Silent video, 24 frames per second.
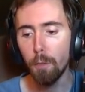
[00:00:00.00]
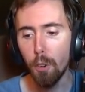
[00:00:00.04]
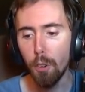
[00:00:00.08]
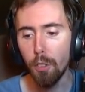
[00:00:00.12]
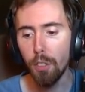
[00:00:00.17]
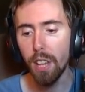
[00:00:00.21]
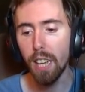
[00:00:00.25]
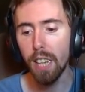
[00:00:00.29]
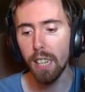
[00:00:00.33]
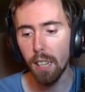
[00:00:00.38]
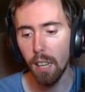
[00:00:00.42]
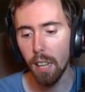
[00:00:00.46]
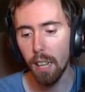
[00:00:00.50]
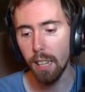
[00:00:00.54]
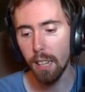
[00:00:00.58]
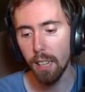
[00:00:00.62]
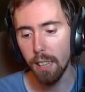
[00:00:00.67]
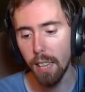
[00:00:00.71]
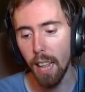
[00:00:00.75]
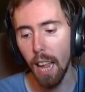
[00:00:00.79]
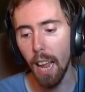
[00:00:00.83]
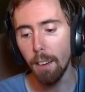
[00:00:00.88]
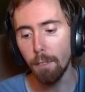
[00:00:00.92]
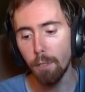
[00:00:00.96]
for
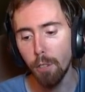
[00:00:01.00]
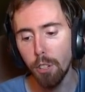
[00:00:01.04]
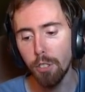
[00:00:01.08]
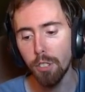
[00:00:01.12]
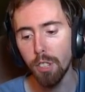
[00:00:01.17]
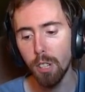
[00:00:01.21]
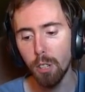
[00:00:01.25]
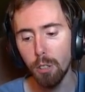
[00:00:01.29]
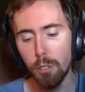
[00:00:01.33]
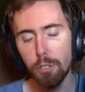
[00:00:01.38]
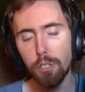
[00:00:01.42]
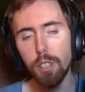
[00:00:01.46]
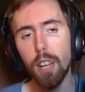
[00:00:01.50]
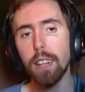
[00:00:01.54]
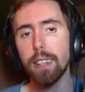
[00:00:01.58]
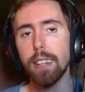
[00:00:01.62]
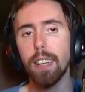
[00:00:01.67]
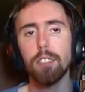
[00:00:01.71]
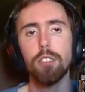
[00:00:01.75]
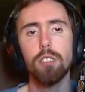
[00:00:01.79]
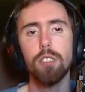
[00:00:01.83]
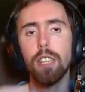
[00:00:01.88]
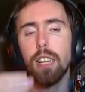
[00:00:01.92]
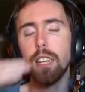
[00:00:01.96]
every single set
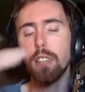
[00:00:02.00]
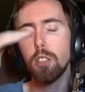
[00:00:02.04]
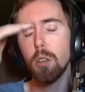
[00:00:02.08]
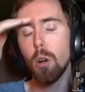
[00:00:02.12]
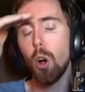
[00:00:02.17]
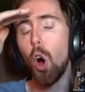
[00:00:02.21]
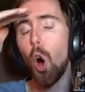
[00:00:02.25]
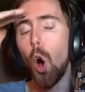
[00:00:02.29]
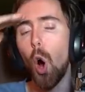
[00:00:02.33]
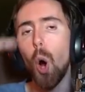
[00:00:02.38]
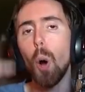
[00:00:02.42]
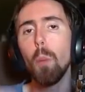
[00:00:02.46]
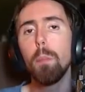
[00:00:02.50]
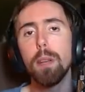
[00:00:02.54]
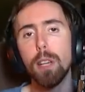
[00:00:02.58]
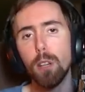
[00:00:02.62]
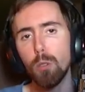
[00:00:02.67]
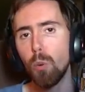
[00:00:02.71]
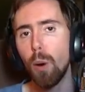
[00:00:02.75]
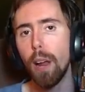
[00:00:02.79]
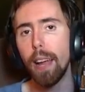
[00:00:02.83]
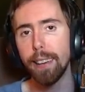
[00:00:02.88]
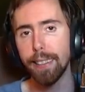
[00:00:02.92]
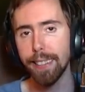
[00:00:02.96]
doesn't need to all be
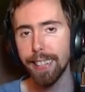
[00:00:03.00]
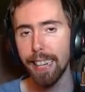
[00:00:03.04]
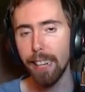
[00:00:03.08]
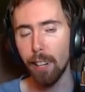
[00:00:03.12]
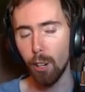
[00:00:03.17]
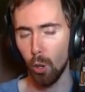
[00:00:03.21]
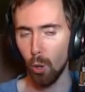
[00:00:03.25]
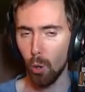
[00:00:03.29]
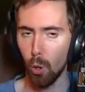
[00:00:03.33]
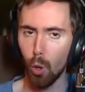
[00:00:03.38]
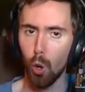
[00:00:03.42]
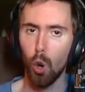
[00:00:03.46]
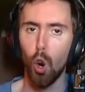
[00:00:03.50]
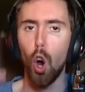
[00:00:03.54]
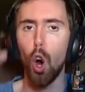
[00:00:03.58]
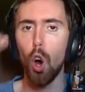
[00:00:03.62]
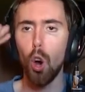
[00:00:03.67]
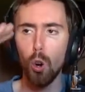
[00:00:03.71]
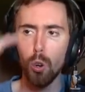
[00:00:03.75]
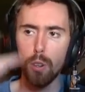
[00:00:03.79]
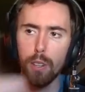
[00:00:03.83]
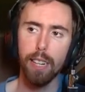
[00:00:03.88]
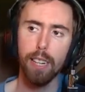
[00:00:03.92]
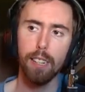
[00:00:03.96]
red gear or
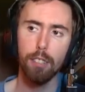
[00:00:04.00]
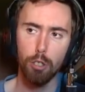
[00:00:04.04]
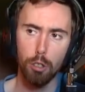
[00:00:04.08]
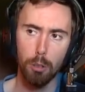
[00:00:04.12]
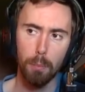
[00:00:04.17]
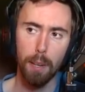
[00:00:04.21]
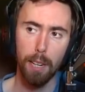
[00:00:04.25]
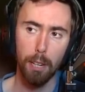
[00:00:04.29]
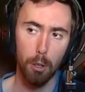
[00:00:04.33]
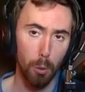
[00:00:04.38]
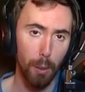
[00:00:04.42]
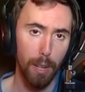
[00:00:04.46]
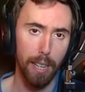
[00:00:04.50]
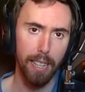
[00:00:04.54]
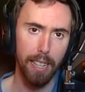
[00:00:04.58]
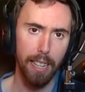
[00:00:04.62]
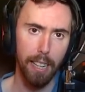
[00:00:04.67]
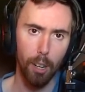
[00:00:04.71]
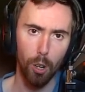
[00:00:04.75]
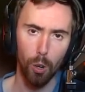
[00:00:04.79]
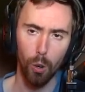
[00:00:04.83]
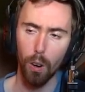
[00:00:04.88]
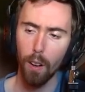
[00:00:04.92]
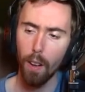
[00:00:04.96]
all needs to be green
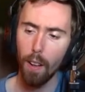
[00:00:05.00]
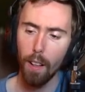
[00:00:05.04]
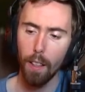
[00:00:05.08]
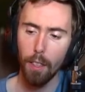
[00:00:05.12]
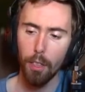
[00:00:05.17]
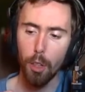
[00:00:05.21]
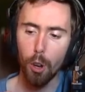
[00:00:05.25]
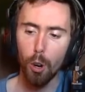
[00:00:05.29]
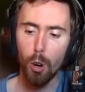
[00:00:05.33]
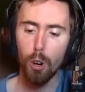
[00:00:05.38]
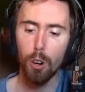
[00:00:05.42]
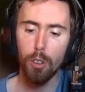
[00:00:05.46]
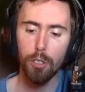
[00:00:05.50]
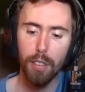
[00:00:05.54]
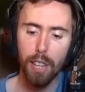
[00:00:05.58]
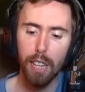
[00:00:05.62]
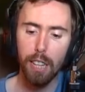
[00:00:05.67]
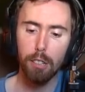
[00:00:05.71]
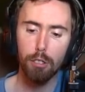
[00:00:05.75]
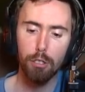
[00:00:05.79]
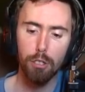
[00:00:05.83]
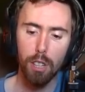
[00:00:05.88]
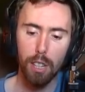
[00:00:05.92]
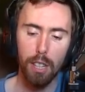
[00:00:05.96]
gear. There are
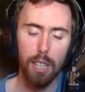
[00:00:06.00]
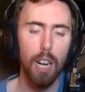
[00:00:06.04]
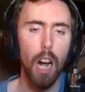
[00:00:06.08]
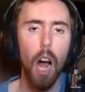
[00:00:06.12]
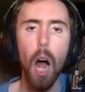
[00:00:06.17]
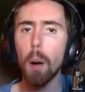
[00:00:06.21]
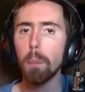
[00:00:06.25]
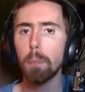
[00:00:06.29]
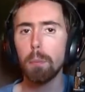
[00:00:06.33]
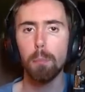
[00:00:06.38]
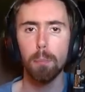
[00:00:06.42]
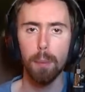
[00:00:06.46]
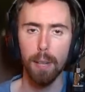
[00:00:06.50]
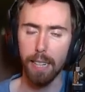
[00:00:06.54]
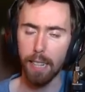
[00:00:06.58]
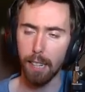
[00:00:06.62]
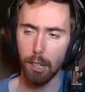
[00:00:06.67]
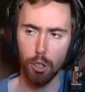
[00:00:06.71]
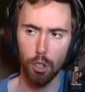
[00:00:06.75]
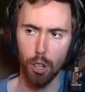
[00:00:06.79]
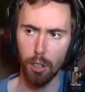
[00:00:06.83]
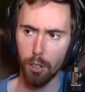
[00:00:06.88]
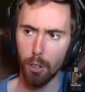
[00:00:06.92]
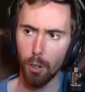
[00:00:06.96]
things that complement
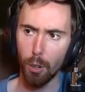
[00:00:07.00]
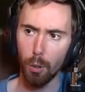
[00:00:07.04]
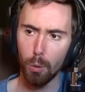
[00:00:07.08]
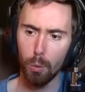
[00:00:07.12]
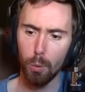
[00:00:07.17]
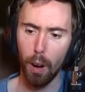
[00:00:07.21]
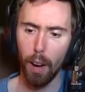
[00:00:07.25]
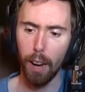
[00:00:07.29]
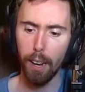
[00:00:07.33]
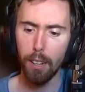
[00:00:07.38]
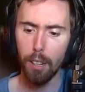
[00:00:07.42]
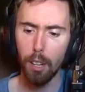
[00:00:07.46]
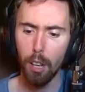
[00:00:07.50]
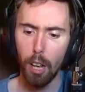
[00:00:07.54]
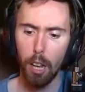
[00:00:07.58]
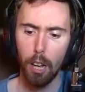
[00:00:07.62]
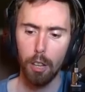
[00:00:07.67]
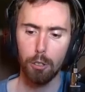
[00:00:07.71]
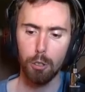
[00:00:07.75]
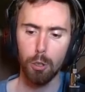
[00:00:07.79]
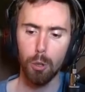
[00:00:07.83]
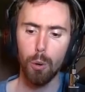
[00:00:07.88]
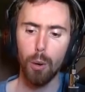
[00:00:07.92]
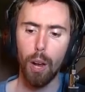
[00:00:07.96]
each other, right?
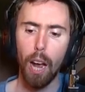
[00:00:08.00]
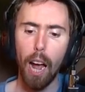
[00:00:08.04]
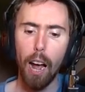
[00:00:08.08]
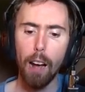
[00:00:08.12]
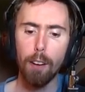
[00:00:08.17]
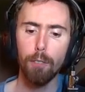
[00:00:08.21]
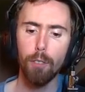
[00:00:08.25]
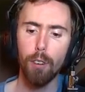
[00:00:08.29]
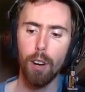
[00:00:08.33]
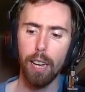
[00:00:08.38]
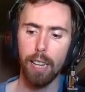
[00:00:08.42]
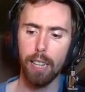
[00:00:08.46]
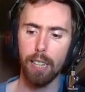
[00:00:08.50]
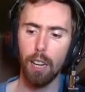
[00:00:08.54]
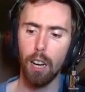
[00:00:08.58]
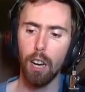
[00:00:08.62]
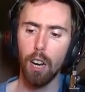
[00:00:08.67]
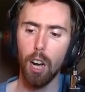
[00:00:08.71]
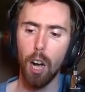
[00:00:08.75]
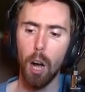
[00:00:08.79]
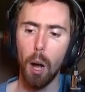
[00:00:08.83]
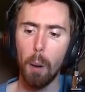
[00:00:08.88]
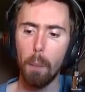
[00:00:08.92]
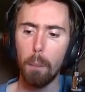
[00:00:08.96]
So you have like
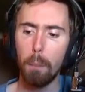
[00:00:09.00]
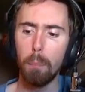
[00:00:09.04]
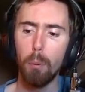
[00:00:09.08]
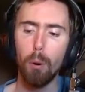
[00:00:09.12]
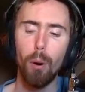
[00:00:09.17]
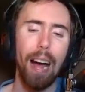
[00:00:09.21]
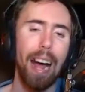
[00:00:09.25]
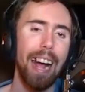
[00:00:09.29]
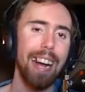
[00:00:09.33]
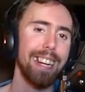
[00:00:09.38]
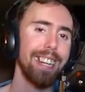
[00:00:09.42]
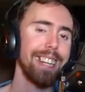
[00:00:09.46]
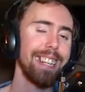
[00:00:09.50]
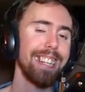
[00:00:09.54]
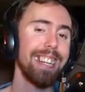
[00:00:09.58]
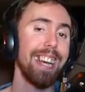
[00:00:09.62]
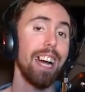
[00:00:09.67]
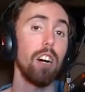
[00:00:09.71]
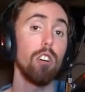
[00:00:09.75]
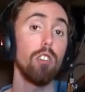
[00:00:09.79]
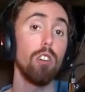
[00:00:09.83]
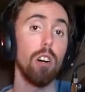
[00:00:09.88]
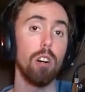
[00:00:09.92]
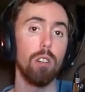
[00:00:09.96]
black and
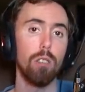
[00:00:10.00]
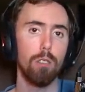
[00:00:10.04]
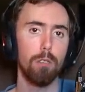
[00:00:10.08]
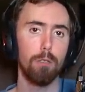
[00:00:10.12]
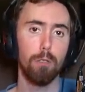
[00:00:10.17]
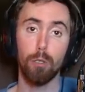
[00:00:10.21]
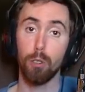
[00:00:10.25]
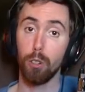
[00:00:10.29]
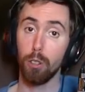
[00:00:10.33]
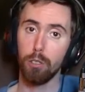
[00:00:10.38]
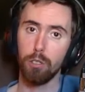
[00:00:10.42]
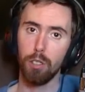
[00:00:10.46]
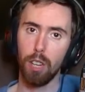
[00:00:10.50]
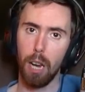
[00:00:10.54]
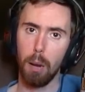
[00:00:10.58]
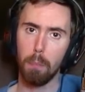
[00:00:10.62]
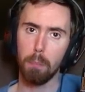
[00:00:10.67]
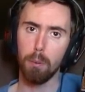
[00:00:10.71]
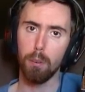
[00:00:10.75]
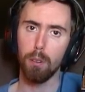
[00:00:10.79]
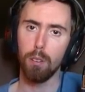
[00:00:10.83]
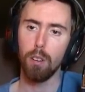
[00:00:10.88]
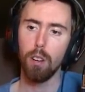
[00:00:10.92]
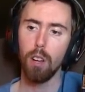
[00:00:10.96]
yellow, for
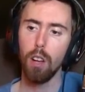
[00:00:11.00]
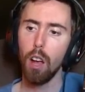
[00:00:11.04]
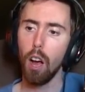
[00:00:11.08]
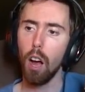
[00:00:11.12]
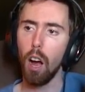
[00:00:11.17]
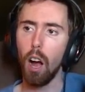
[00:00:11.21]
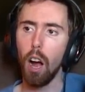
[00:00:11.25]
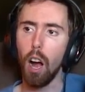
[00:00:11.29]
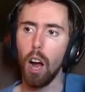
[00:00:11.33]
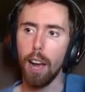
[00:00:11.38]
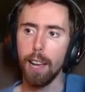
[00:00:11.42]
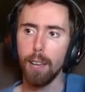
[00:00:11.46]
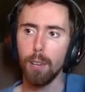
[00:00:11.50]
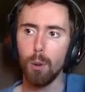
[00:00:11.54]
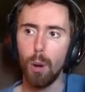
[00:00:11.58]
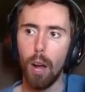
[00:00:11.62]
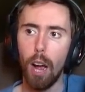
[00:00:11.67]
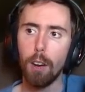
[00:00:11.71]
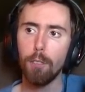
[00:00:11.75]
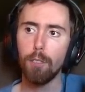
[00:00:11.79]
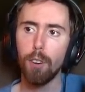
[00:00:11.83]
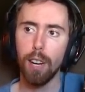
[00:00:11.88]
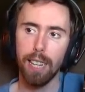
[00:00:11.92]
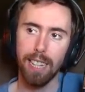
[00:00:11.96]
example. You have